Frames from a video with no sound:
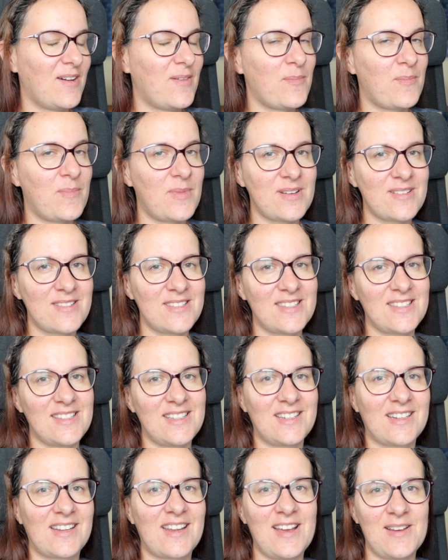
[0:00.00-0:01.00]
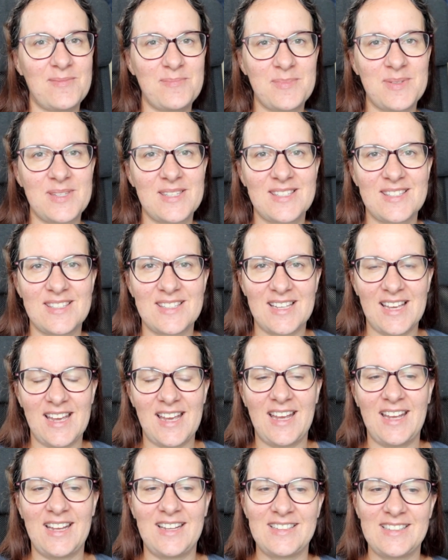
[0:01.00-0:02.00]
mugs and cups,
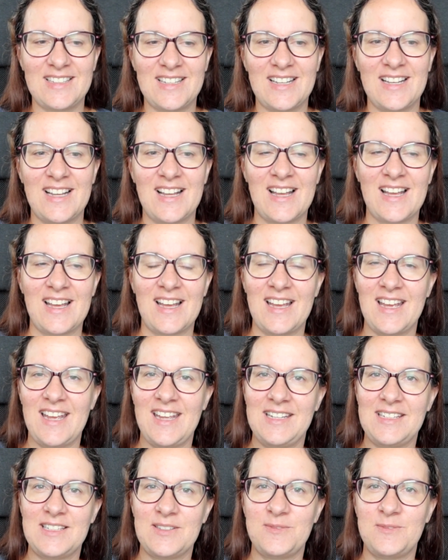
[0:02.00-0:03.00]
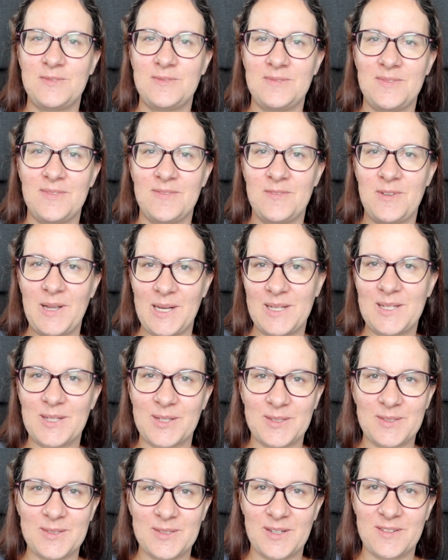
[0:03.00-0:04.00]
and in the
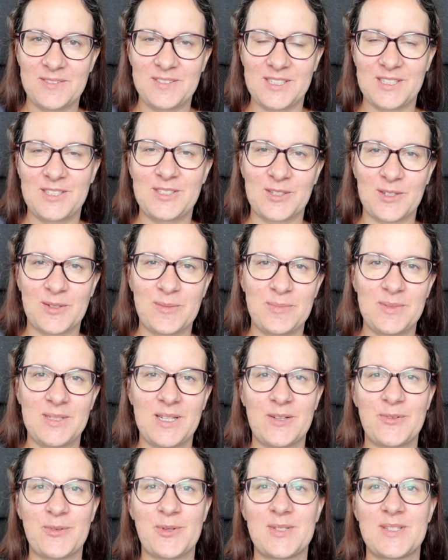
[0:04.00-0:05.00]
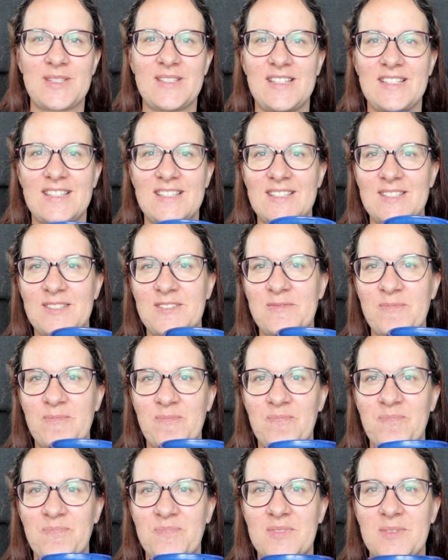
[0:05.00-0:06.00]
window of the shop there was this
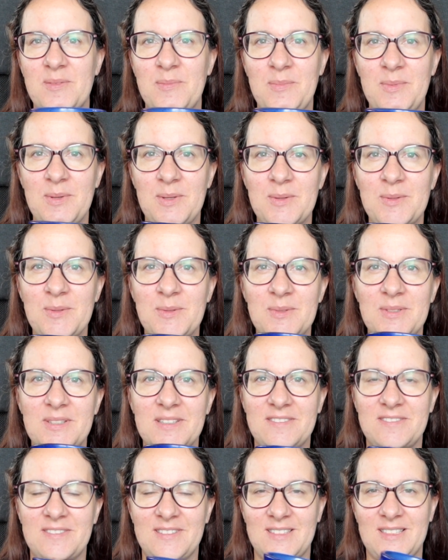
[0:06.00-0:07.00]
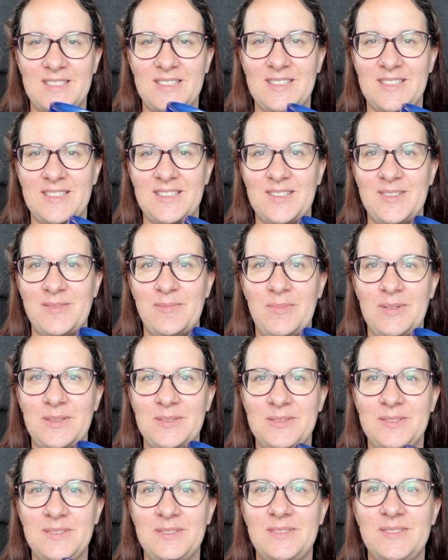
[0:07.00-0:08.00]
beautiful
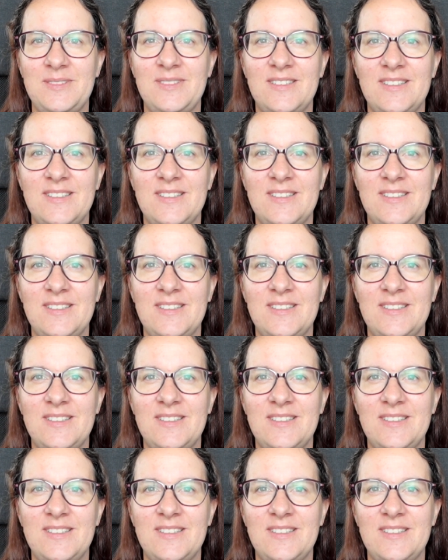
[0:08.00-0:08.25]
blue